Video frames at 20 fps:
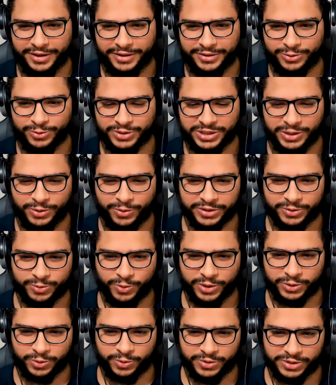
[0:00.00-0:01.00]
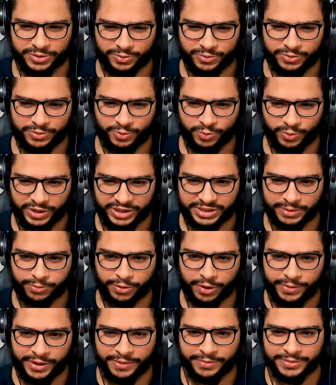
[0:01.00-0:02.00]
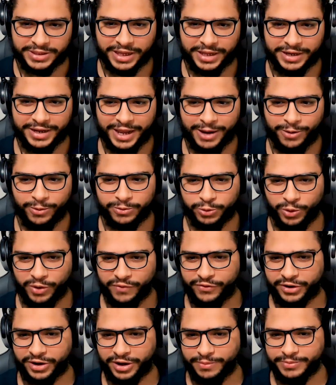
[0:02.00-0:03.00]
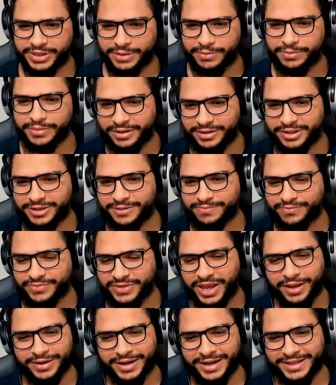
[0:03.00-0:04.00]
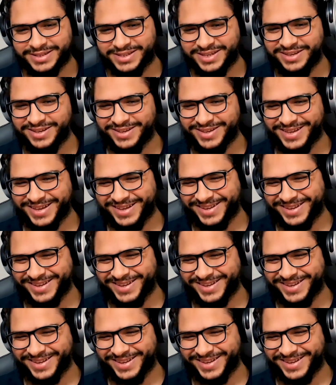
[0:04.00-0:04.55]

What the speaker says: see where the problems and how to overcome them. And yeah, let's see.